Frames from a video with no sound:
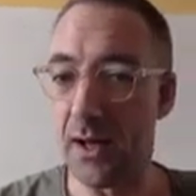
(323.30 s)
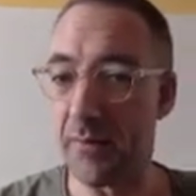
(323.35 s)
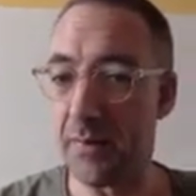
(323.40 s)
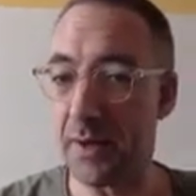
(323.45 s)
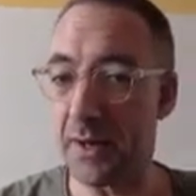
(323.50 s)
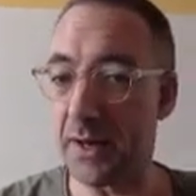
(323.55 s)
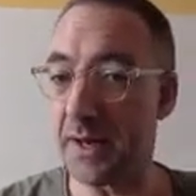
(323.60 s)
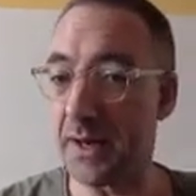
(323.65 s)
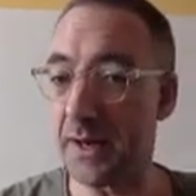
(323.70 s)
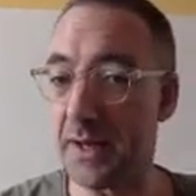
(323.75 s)

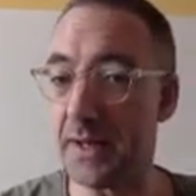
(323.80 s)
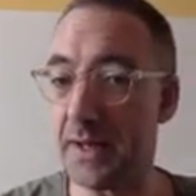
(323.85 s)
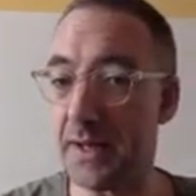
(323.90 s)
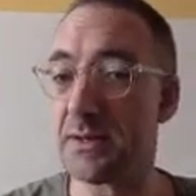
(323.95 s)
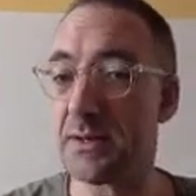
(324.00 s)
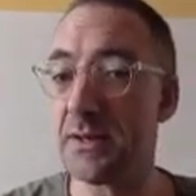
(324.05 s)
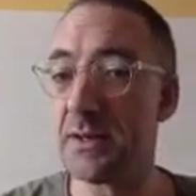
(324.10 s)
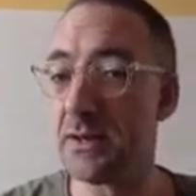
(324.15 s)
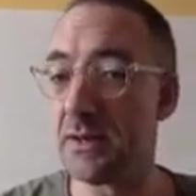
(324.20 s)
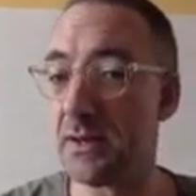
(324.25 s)
But it
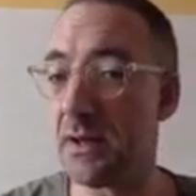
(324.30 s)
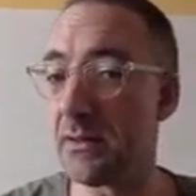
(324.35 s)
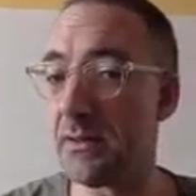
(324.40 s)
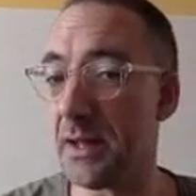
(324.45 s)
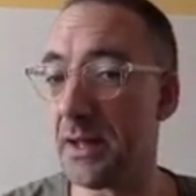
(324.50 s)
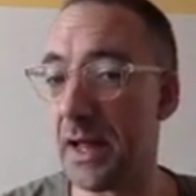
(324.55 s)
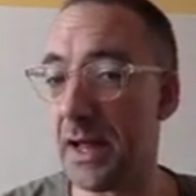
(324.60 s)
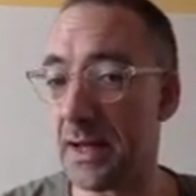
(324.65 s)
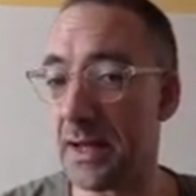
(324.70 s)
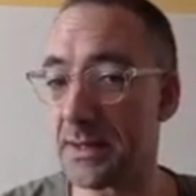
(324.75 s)
is
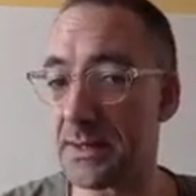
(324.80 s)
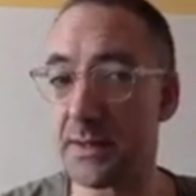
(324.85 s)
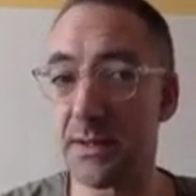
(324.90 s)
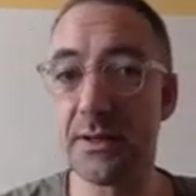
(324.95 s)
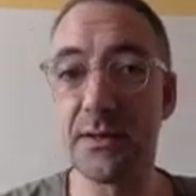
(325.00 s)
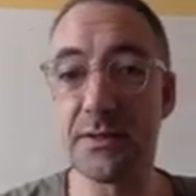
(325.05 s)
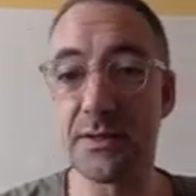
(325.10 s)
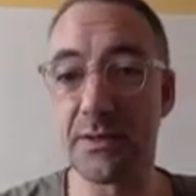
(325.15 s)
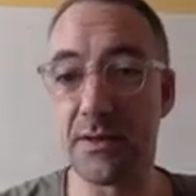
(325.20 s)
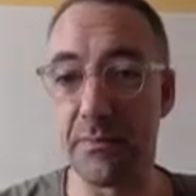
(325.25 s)
nonetheless
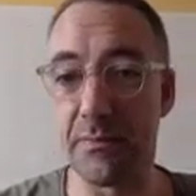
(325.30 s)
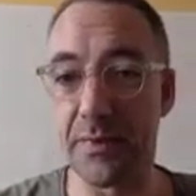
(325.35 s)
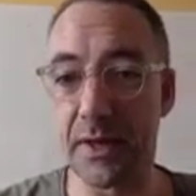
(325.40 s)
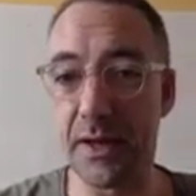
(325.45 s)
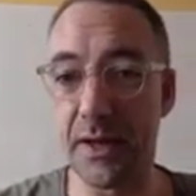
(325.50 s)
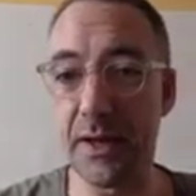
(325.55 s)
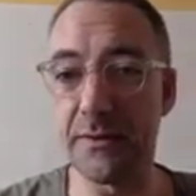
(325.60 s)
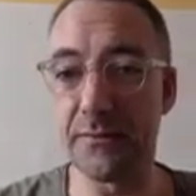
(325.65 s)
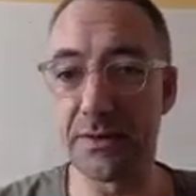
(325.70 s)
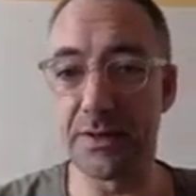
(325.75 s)
something
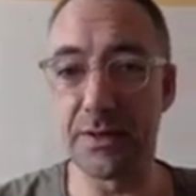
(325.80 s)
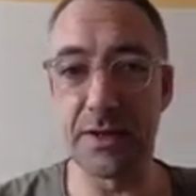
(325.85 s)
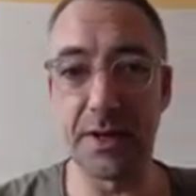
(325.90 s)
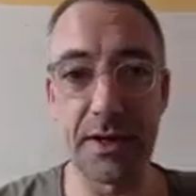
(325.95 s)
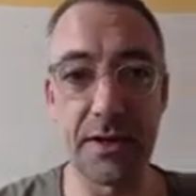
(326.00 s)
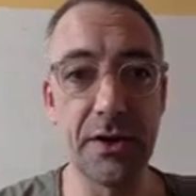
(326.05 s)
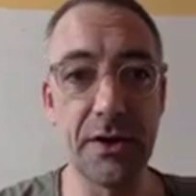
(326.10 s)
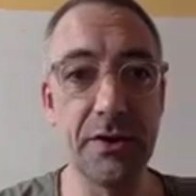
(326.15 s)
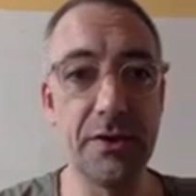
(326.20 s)
interesting.